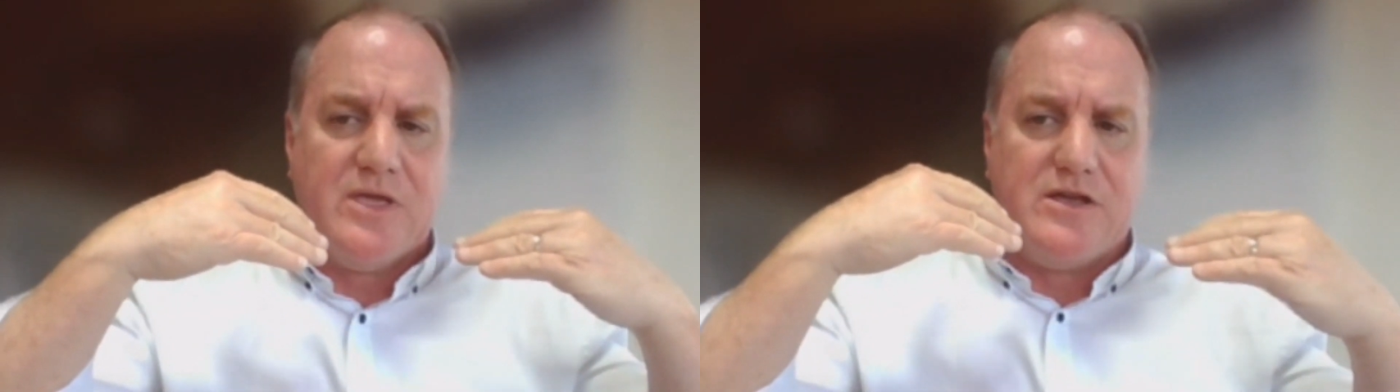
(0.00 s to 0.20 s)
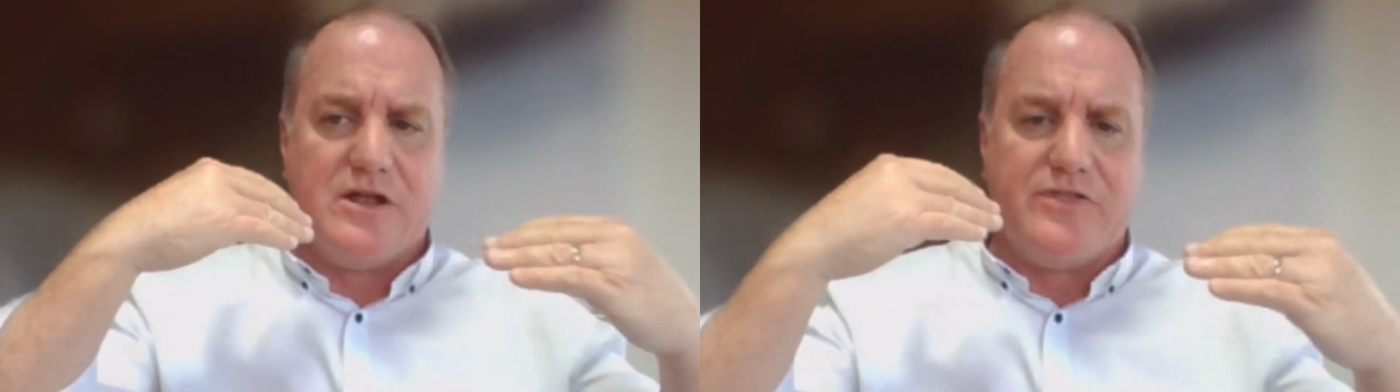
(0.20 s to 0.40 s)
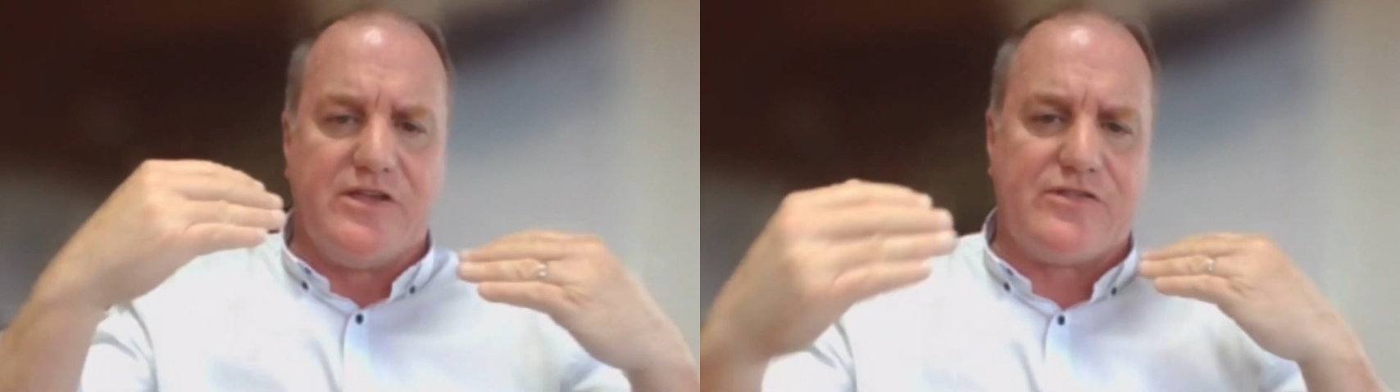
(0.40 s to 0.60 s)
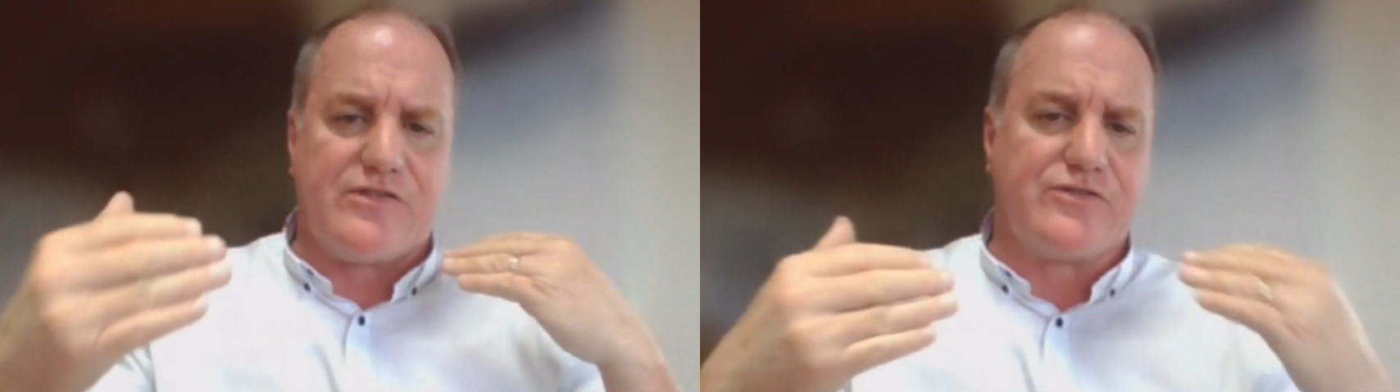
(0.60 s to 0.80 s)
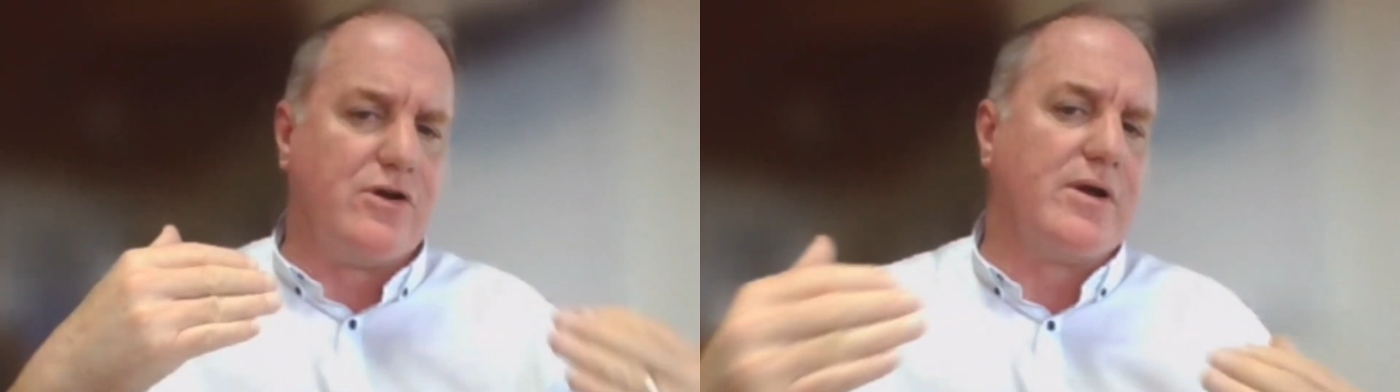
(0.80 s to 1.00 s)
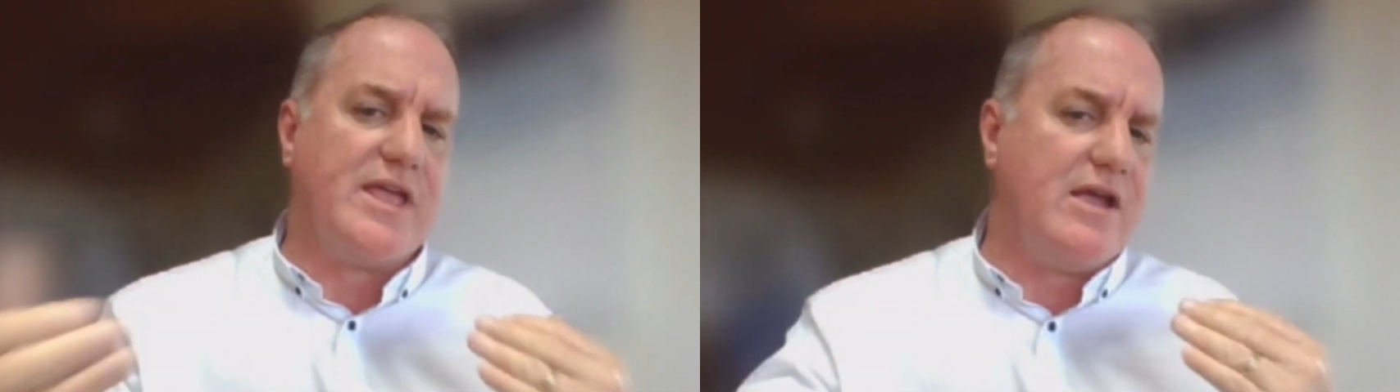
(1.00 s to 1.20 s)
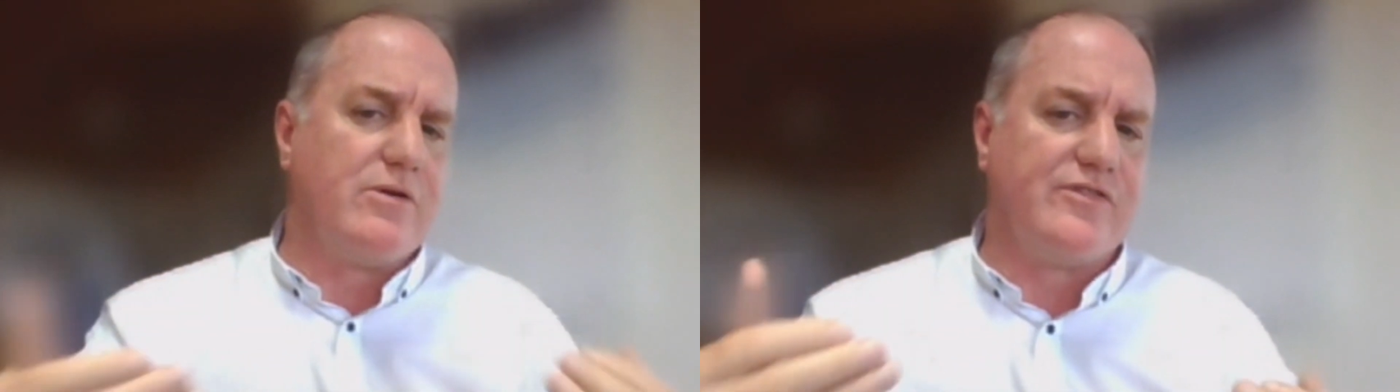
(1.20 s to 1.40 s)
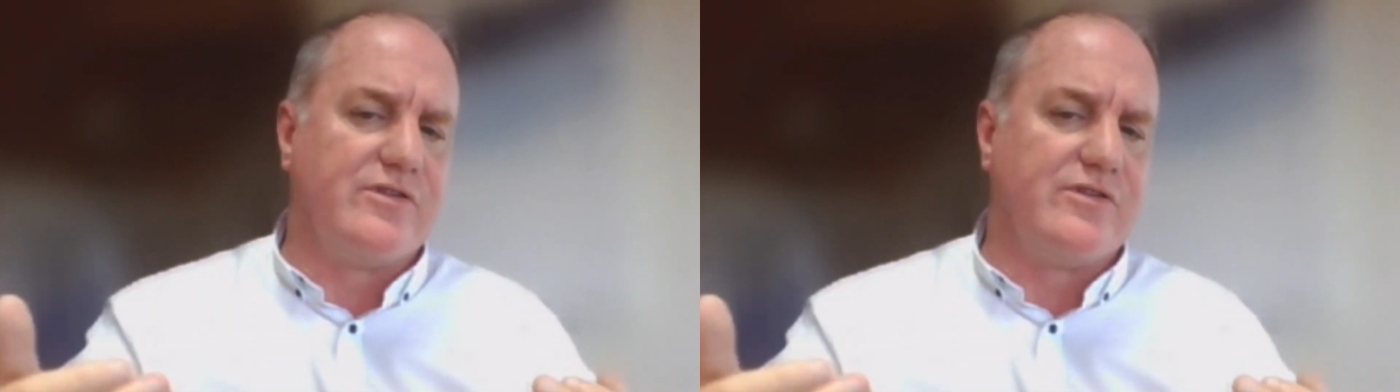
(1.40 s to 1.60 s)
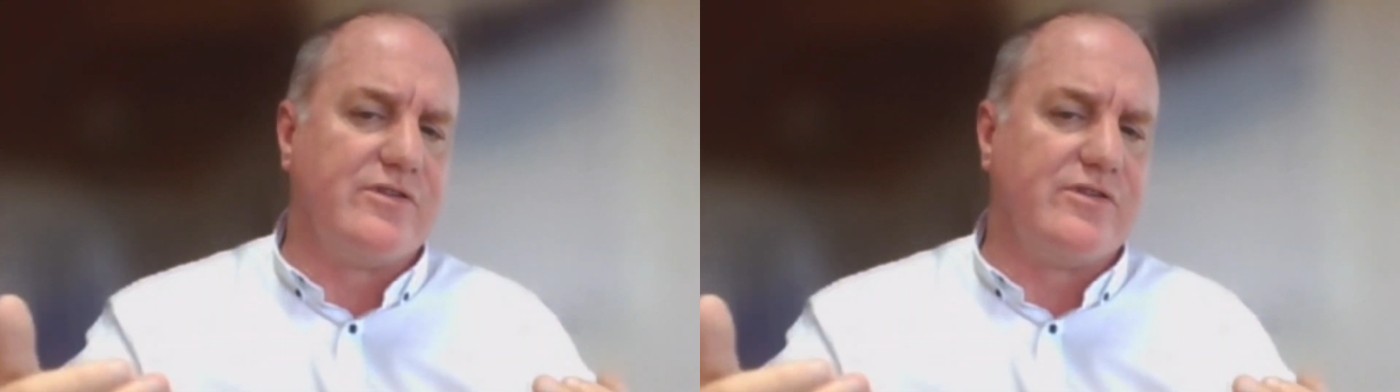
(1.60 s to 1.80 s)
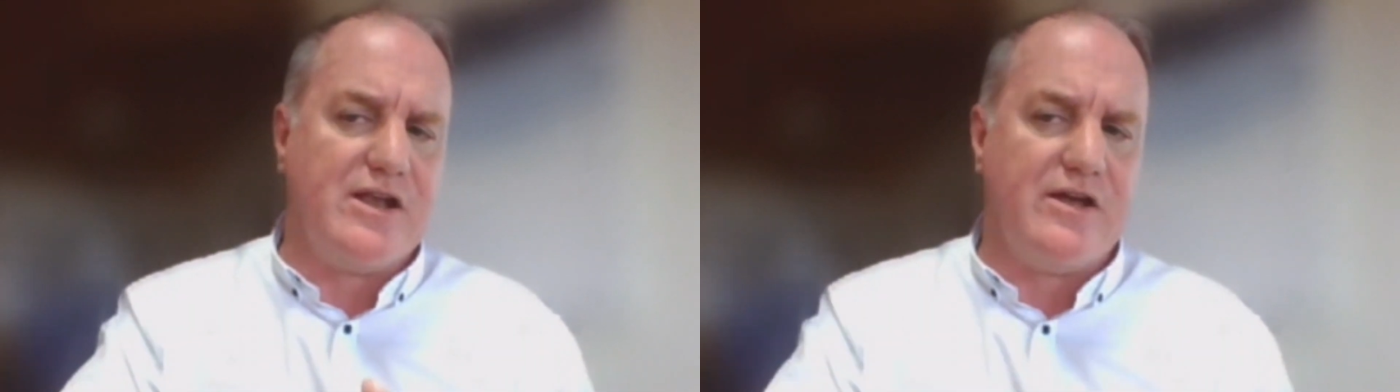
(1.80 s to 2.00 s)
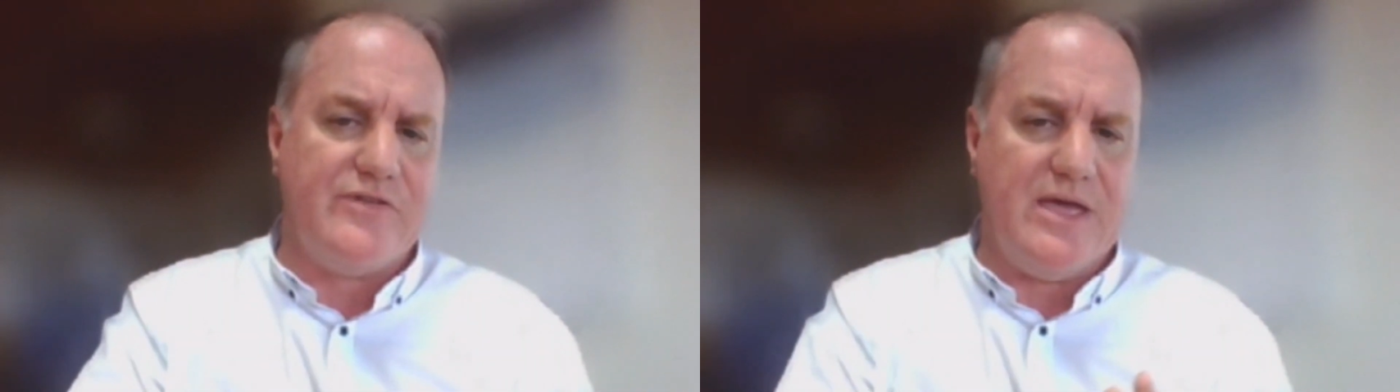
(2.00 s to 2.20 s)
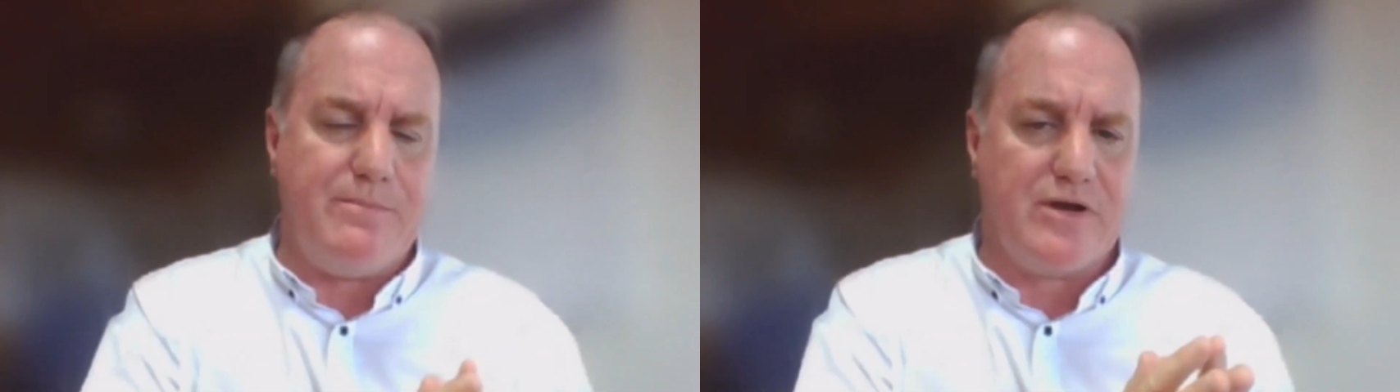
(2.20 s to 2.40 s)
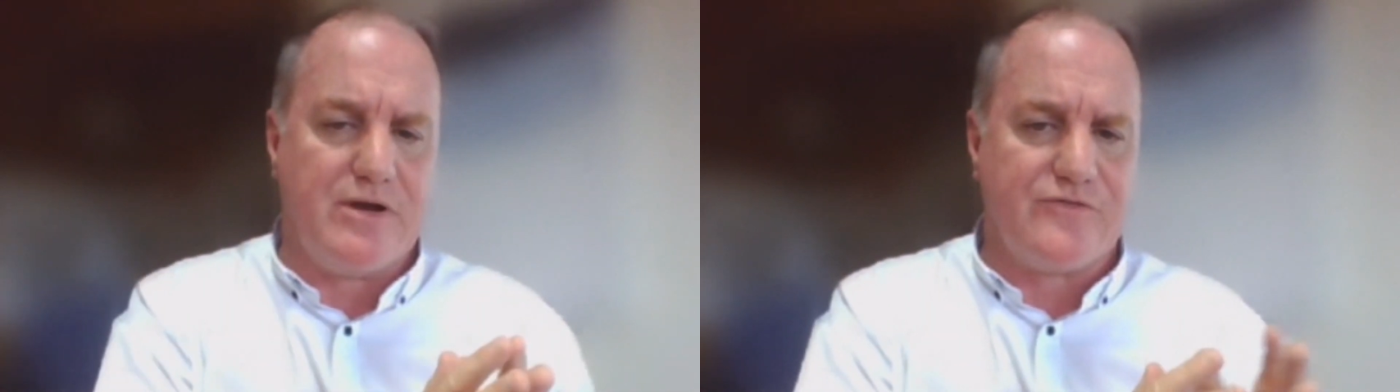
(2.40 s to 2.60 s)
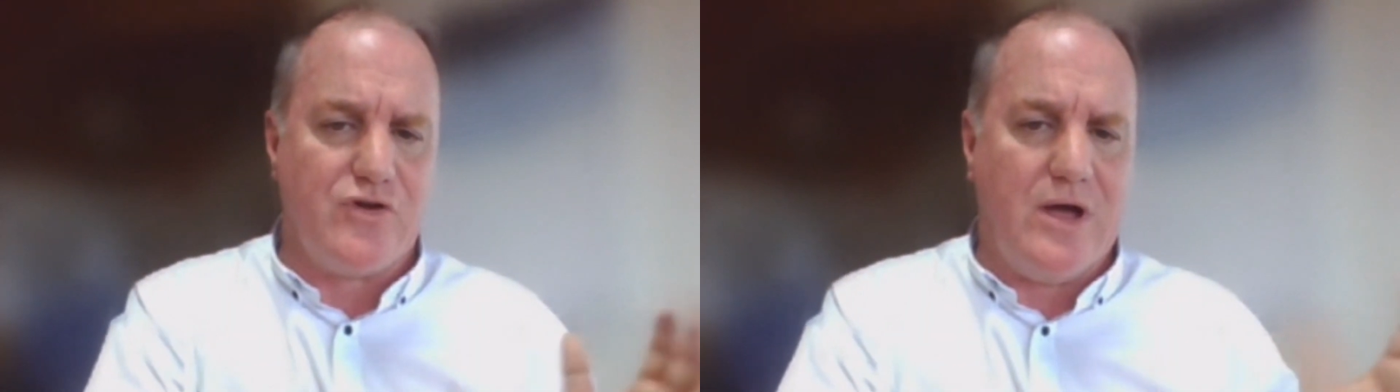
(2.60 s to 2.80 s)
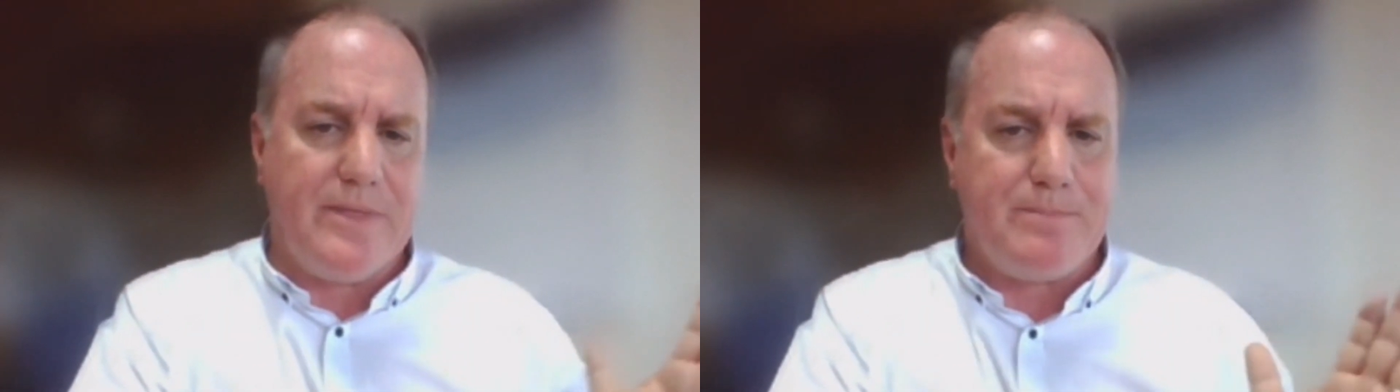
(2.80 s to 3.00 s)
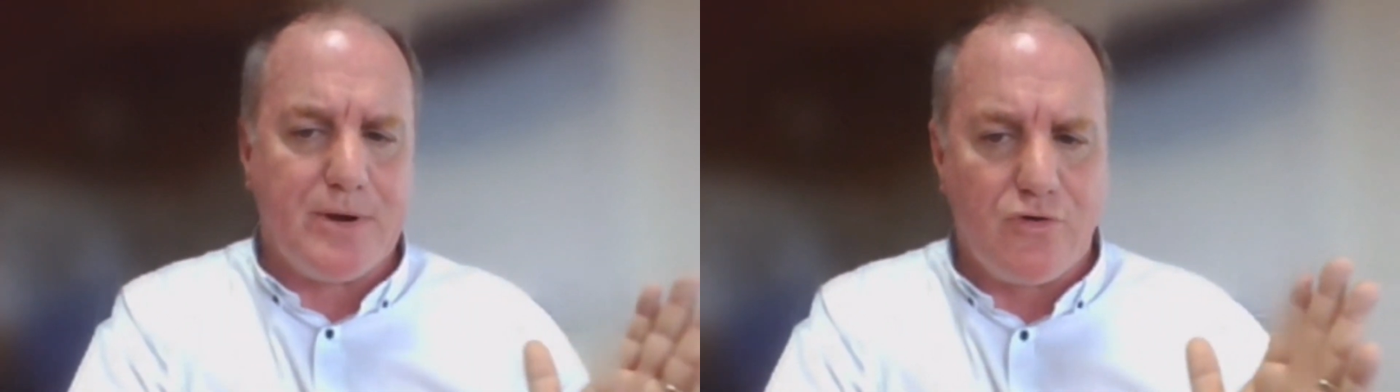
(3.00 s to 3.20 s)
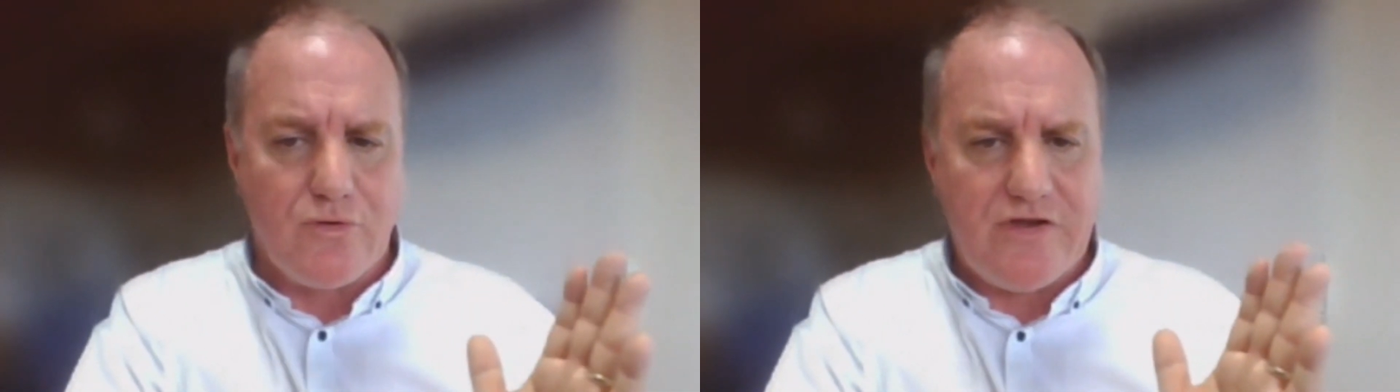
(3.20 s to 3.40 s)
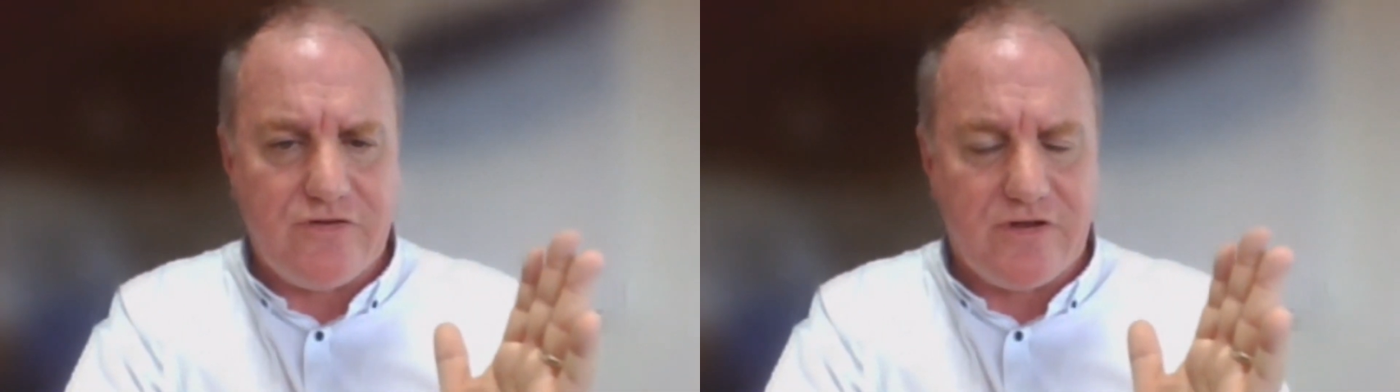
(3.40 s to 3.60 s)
you know, the historic errors that have been made over that period of time, the progression